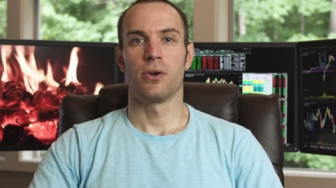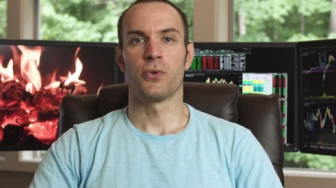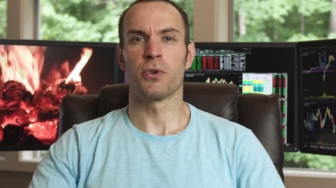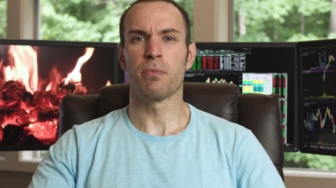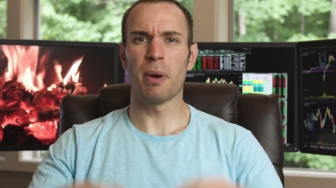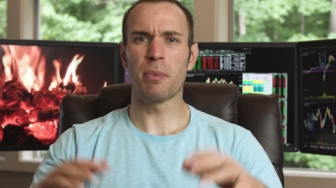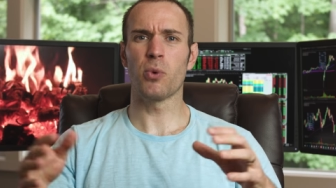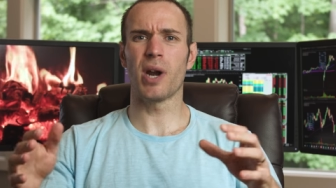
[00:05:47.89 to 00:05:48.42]

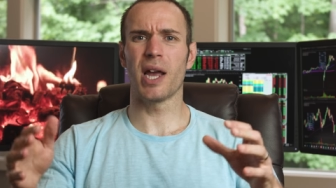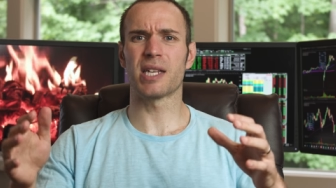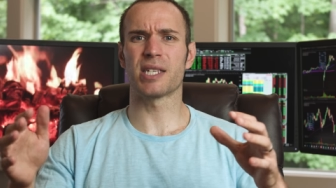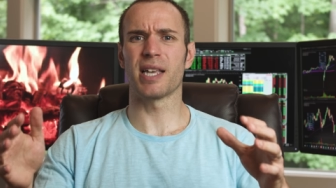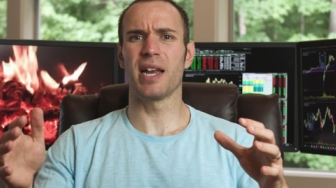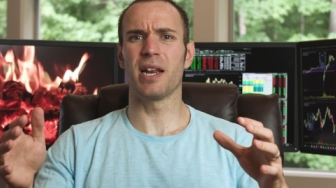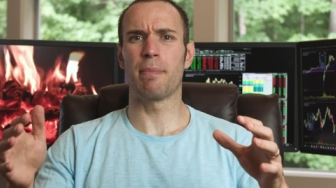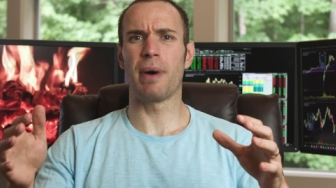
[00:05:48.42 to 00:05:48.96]
Remember what I
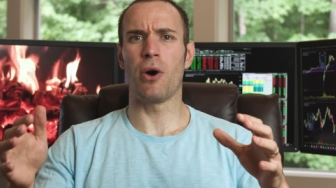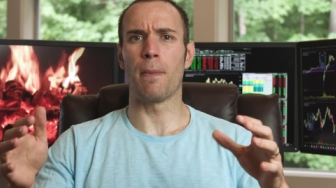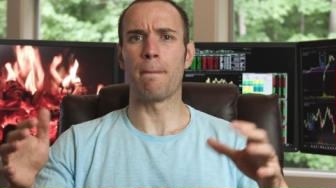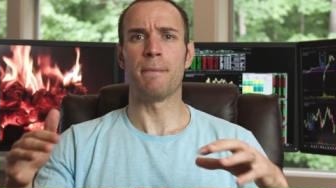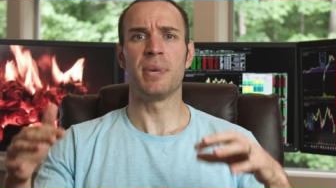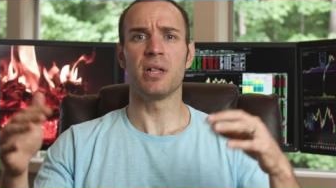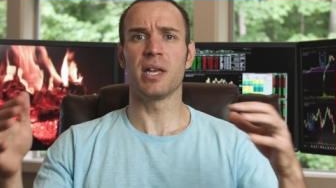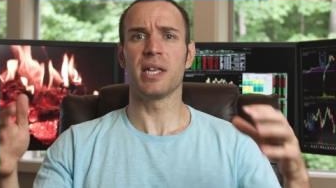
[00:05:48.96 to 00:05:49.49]
said about
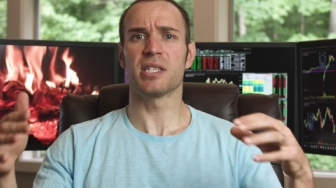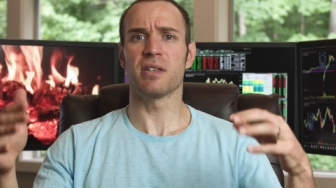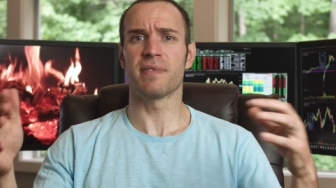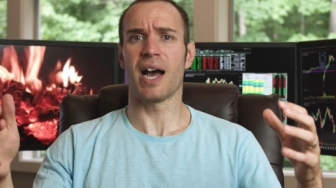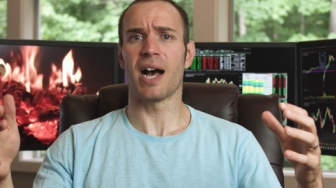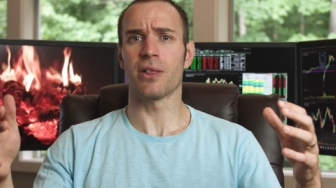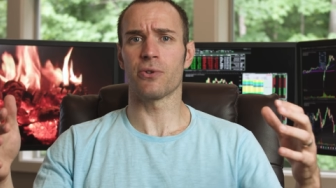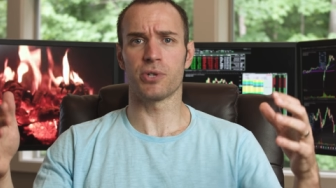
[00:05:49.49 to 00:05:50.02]
millions of
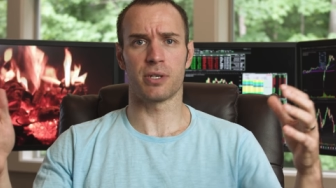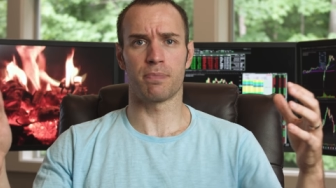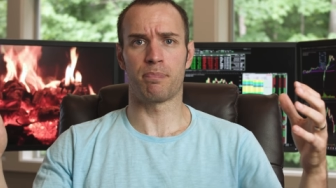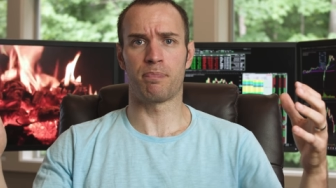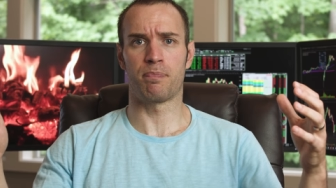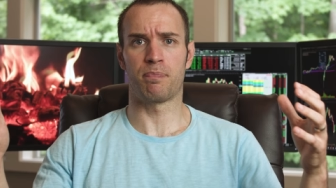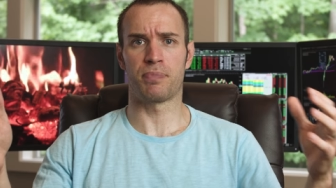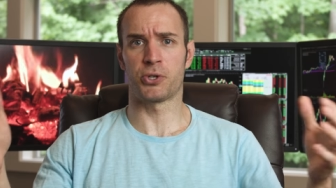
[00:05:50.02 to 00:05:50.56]

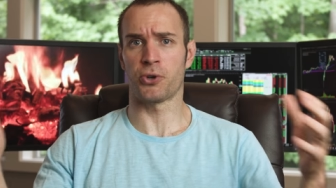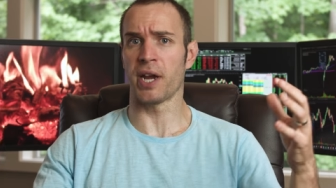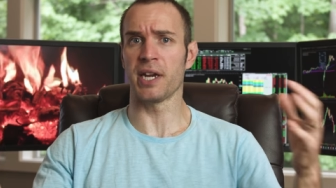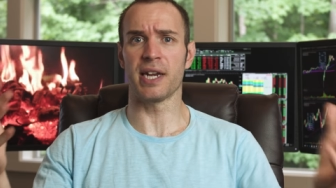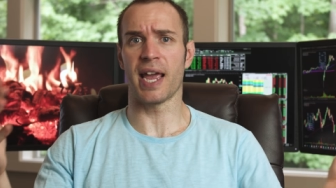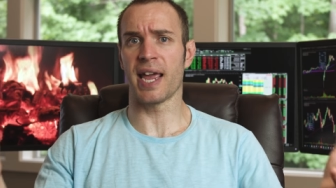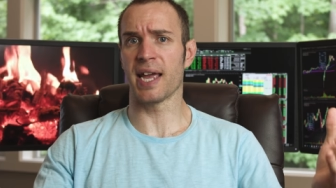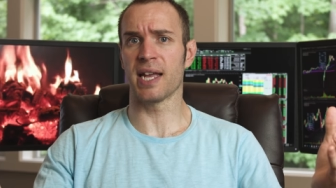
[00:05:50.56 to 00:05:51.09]
dollars
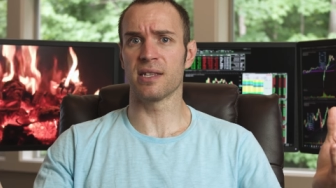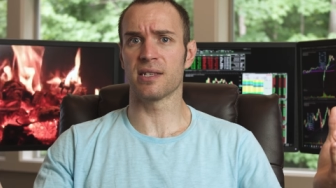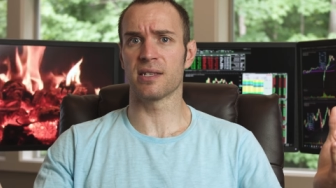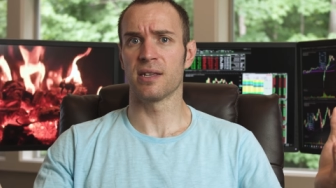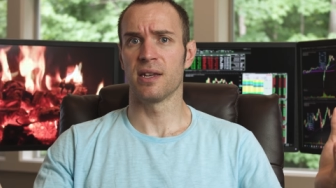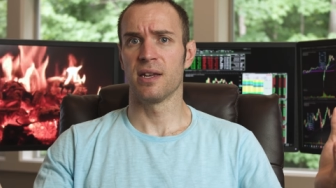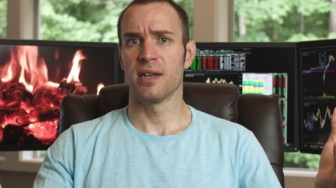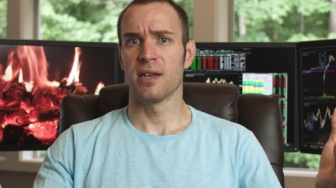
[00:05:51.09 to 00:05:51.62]
trading hands?